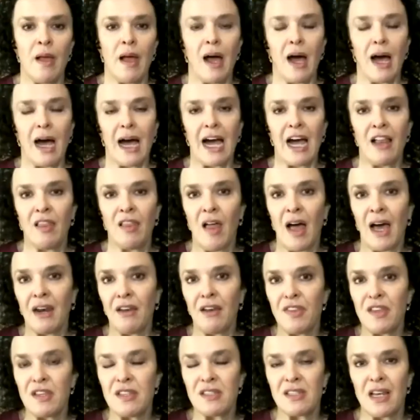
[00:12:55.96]
a lot of
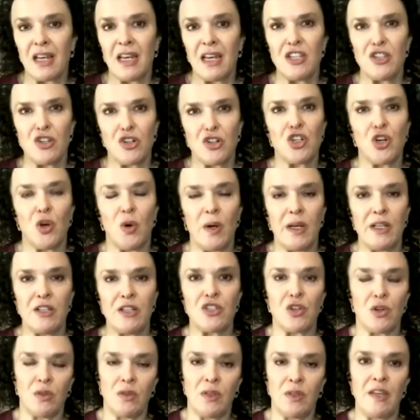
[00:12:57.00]
the studies are showing
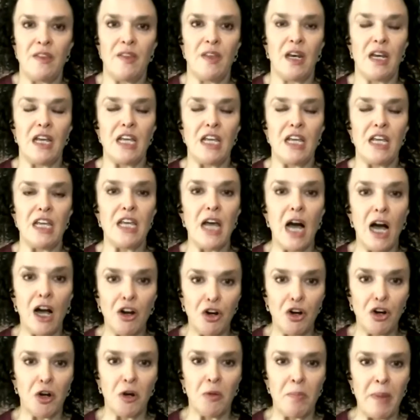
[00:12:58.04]
certainly that a
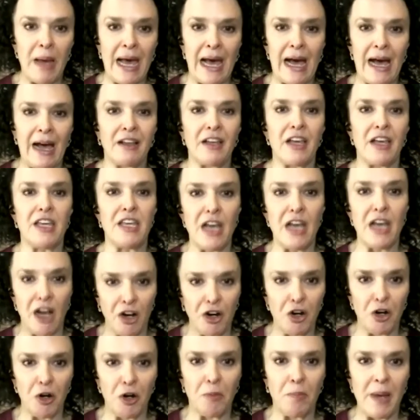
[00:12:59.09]
younger
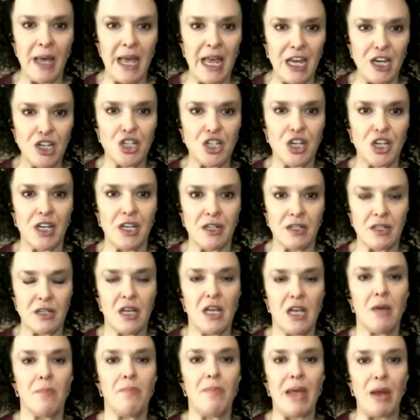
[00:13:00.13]

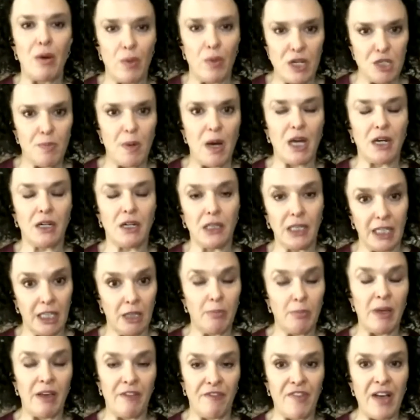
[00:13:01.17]
patient may respond a little
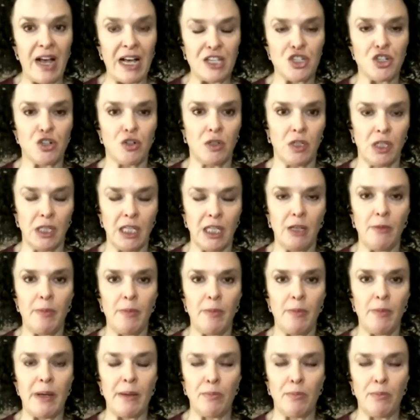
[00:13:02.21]
bit faster and a little bit more